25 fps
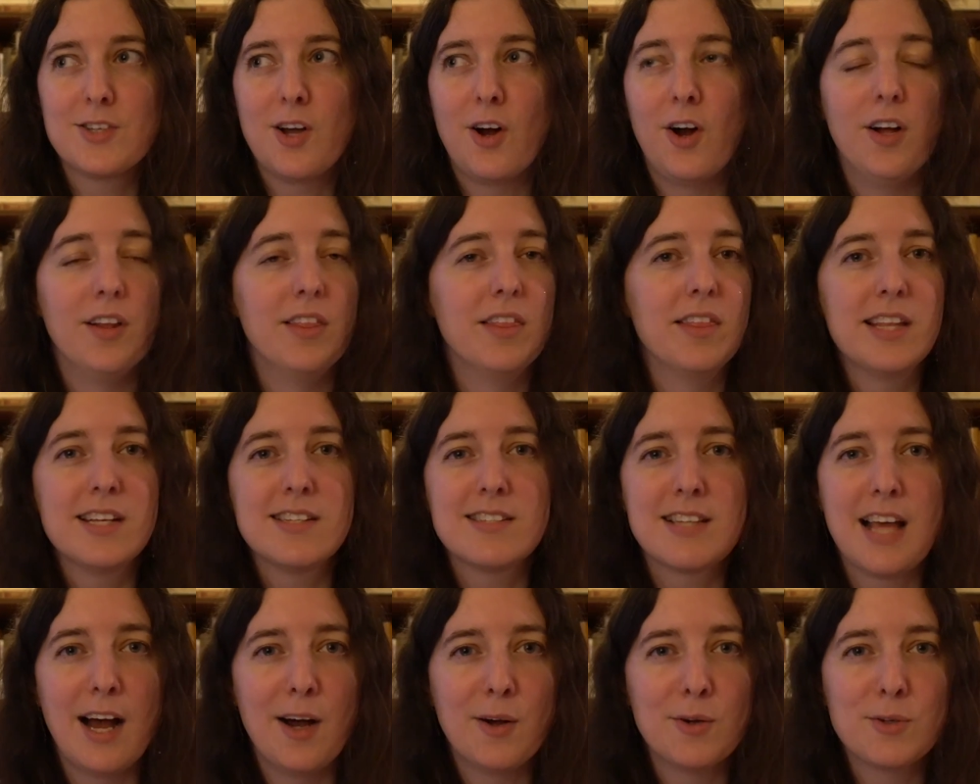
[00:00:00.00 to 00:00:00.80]
on
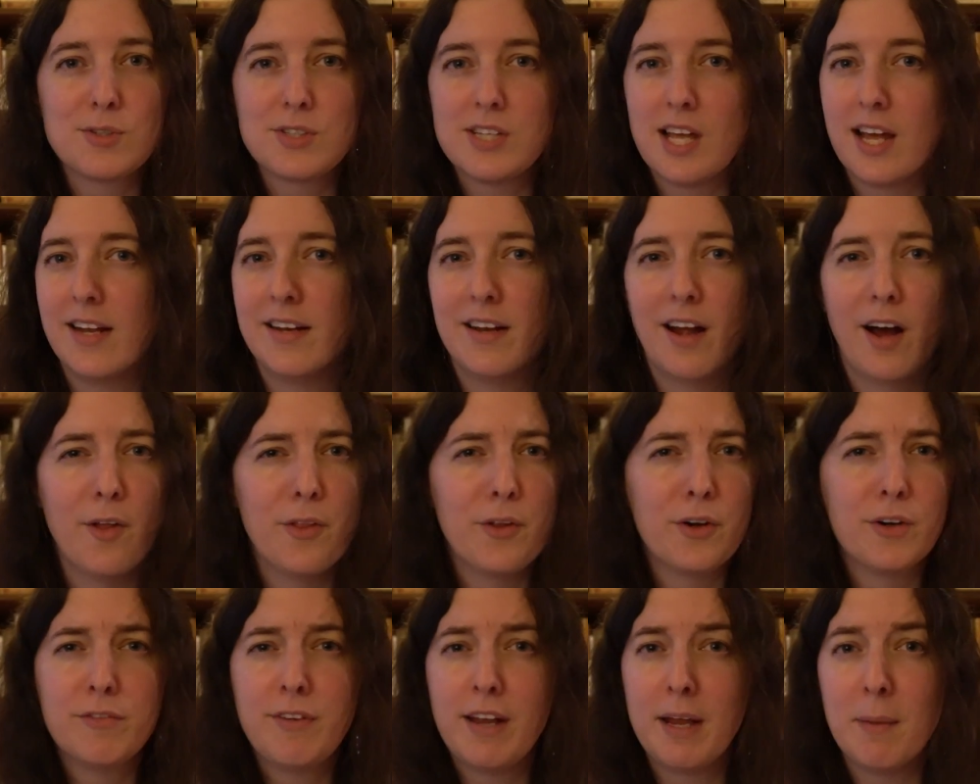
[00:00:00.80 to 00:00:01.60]
this house and
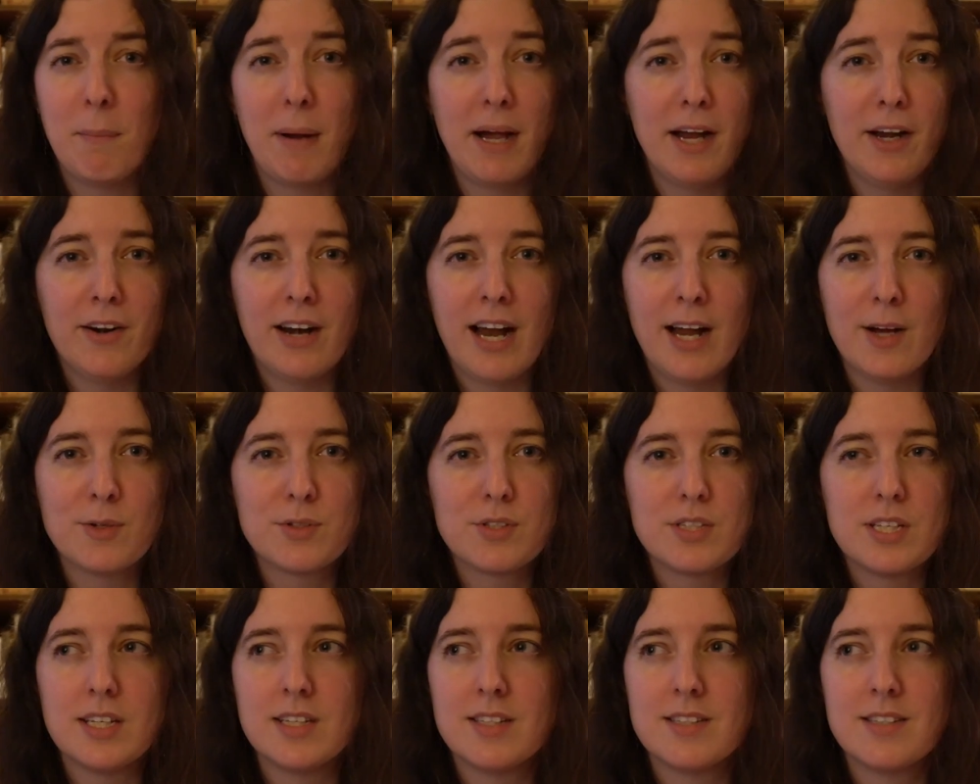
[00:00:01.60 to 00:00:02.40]
other vampire
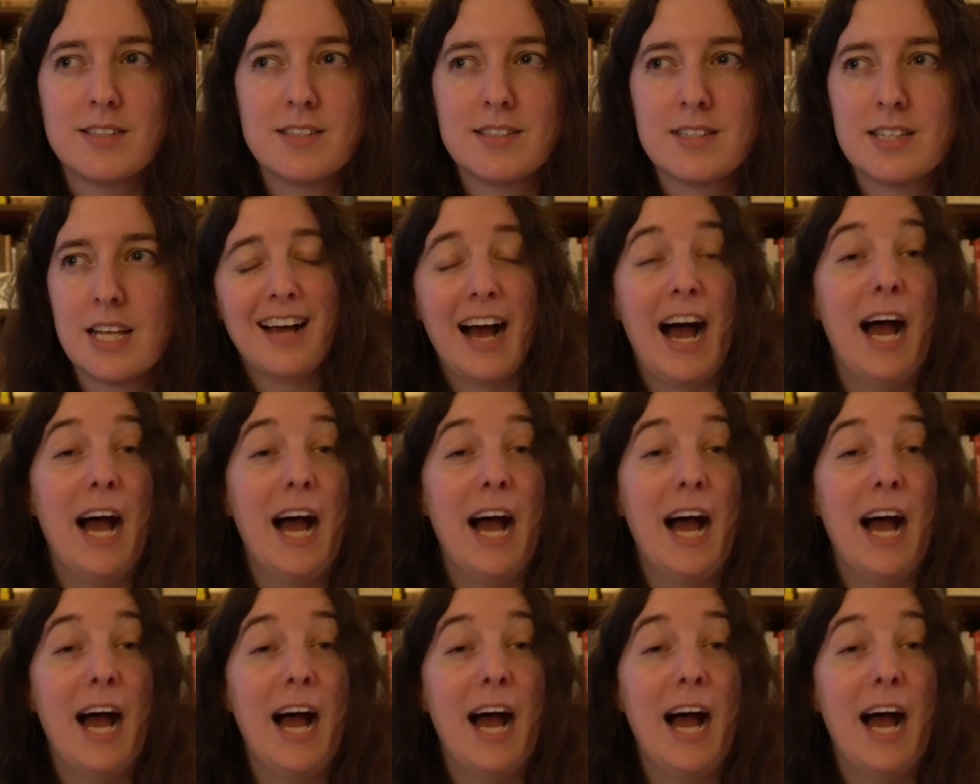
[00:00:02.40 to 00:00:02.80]
houses.